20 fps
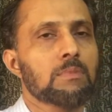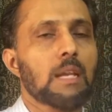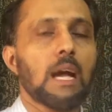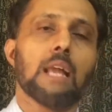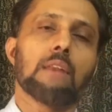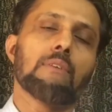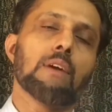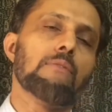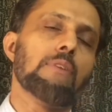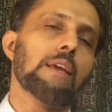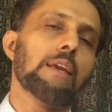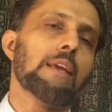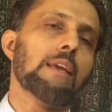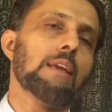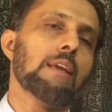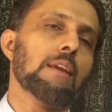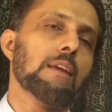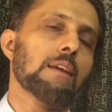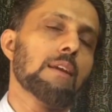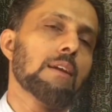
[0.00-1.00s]
And when
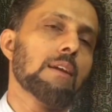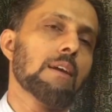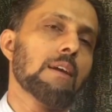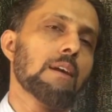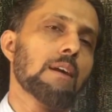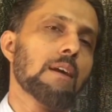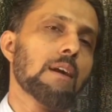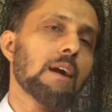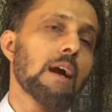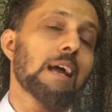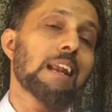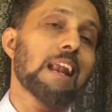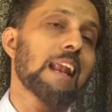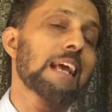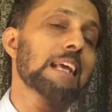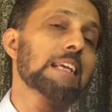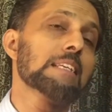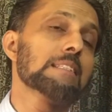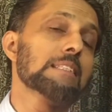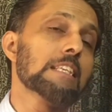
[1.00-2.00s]
we
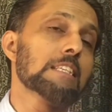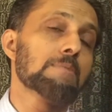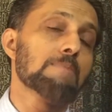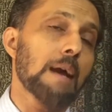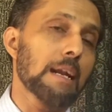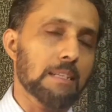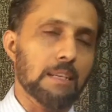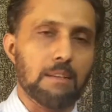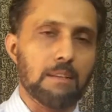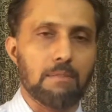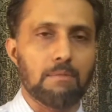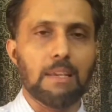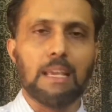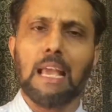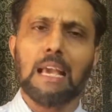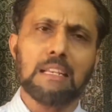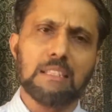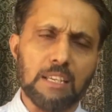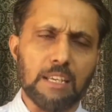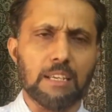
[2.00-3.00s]
analyze this matter, we
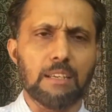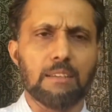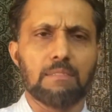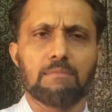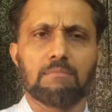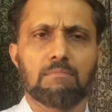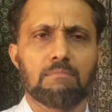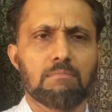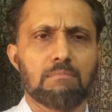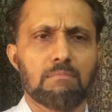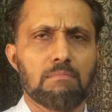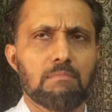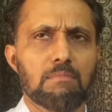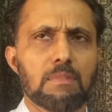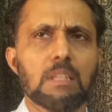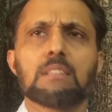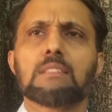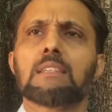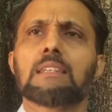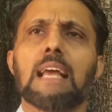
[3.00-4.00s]
can see
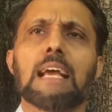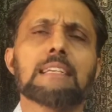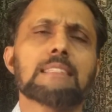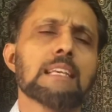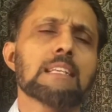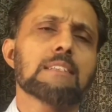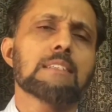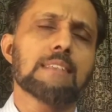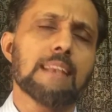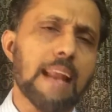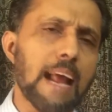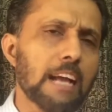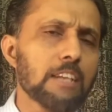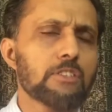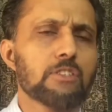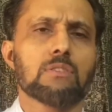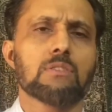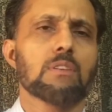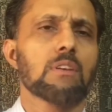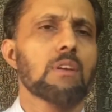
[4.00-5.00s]
this license
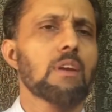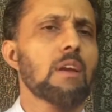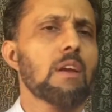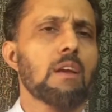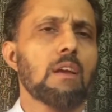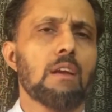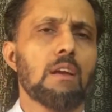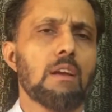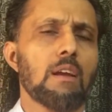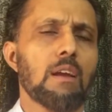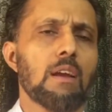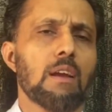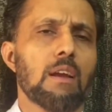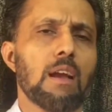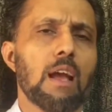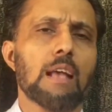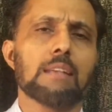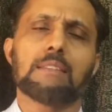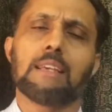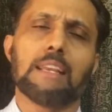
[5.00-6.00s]
Raj
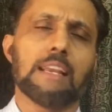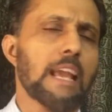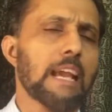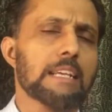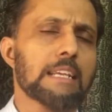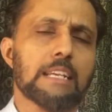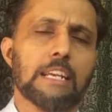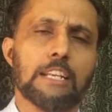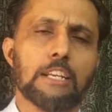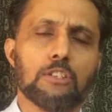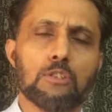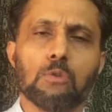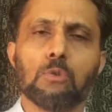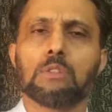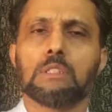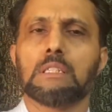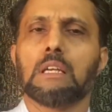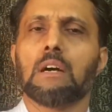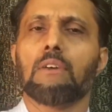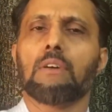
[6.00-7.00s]
has created
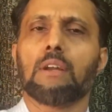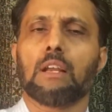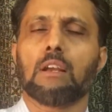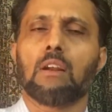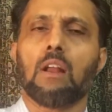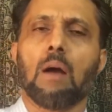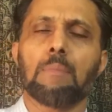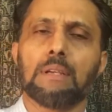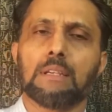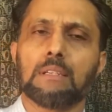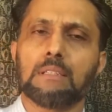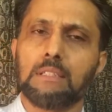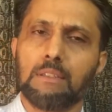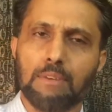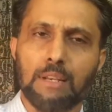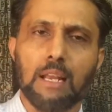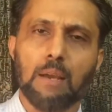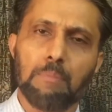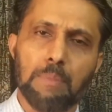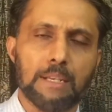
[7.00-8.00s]
issues in our economic
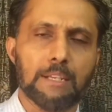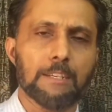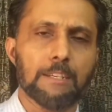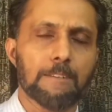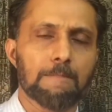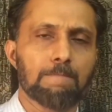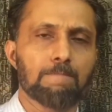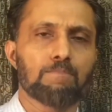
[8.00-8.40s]
development.